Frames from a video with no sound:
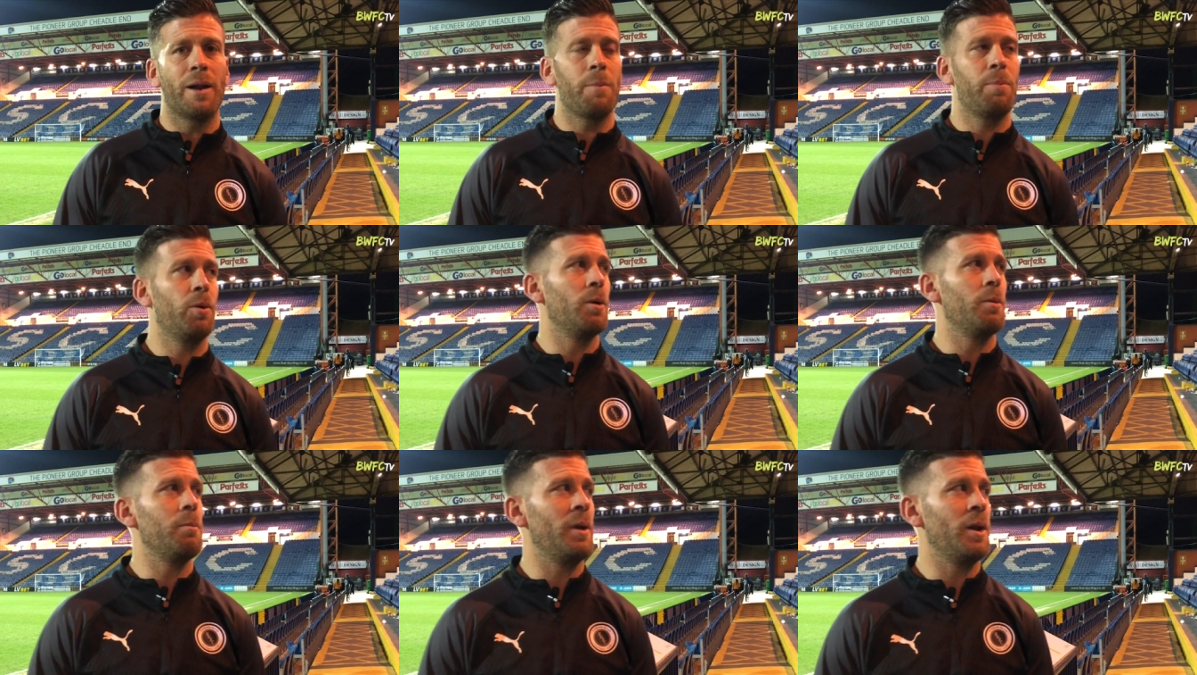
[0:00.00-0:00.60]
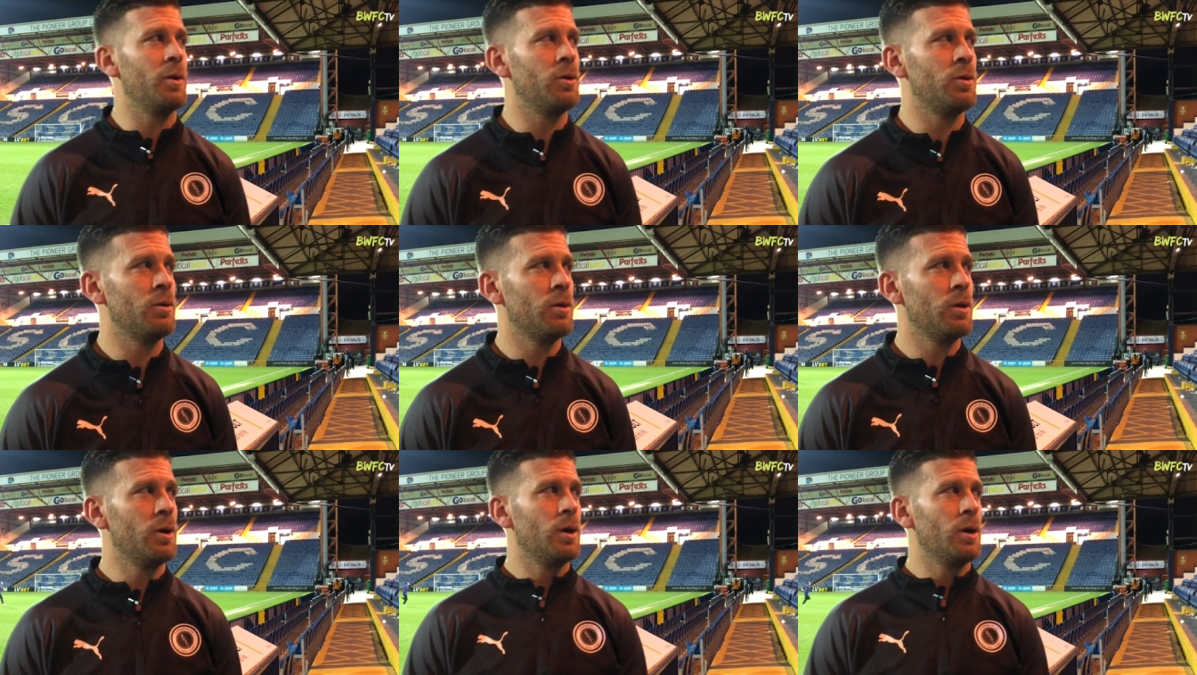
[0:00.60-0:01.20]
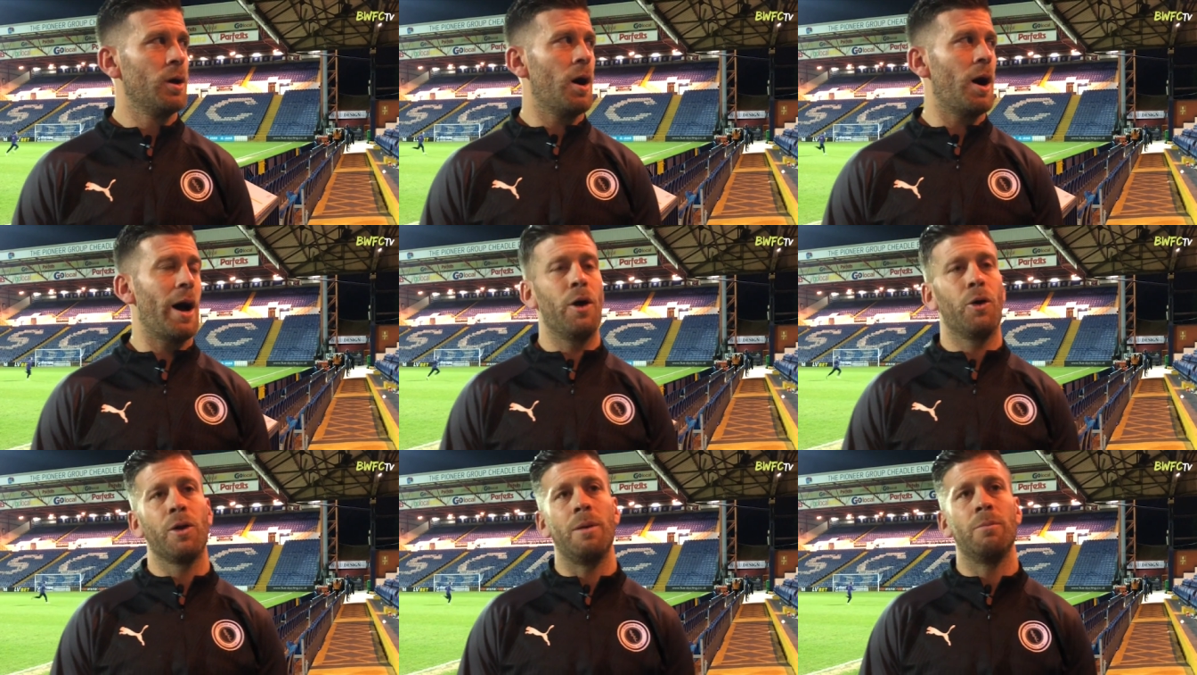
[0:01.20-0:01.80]
They put Minahan
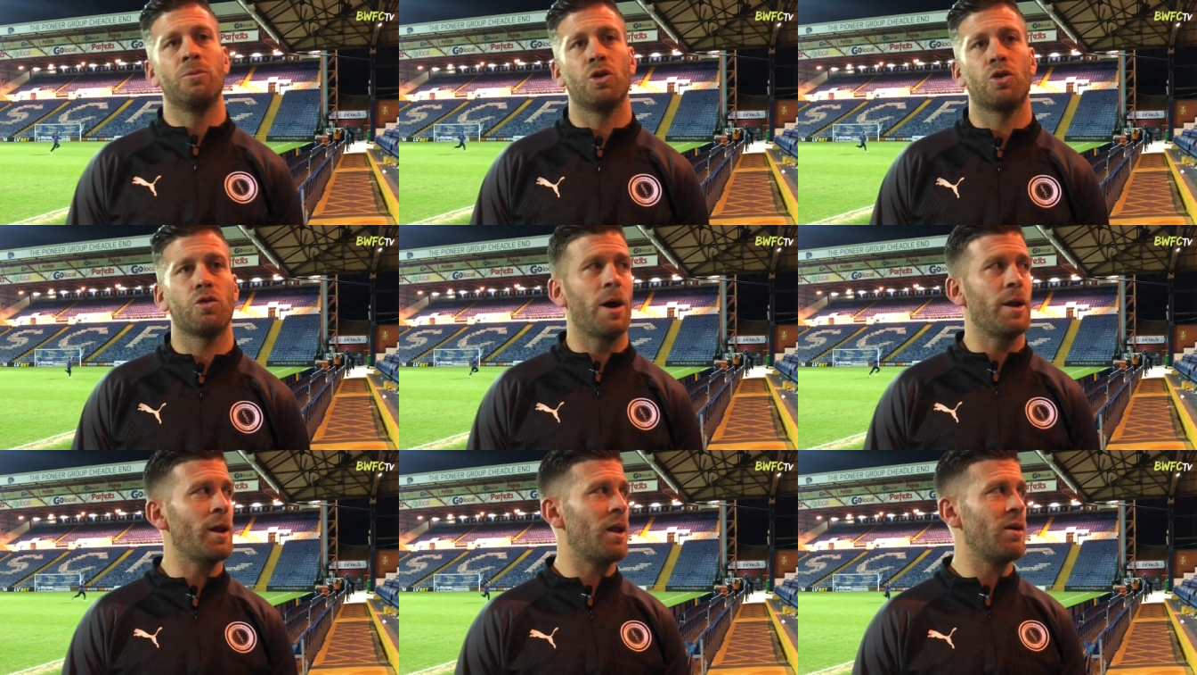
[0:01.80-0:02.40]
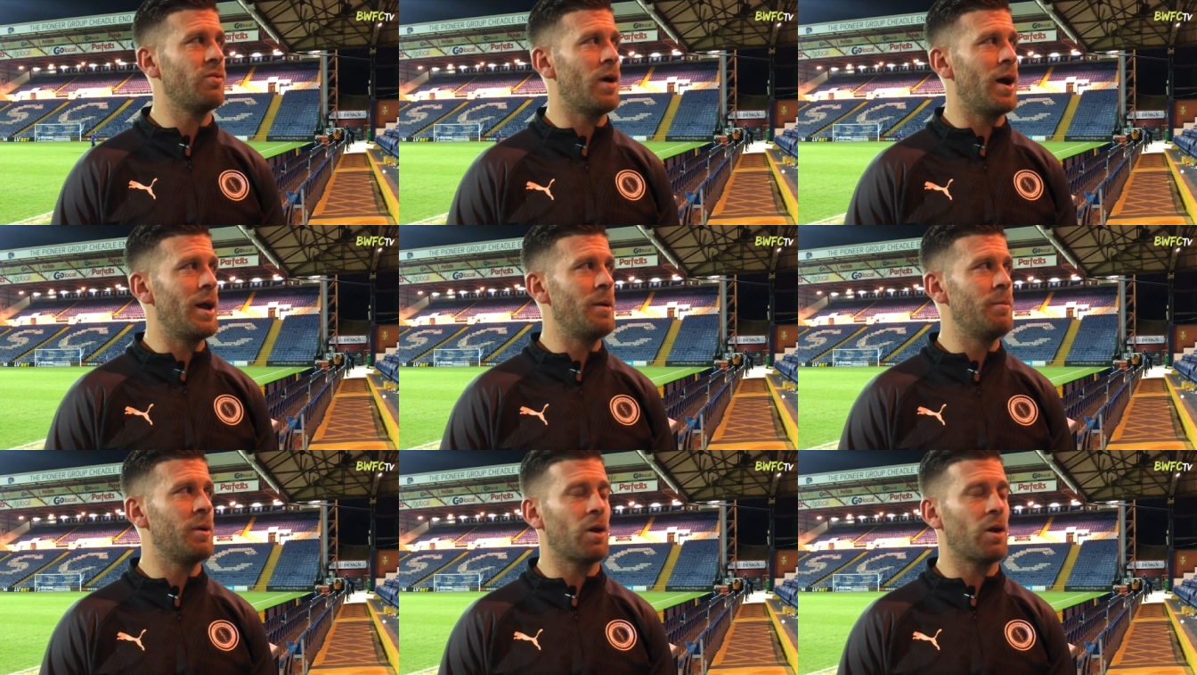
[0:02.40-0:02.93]
high on him to try and nullify him.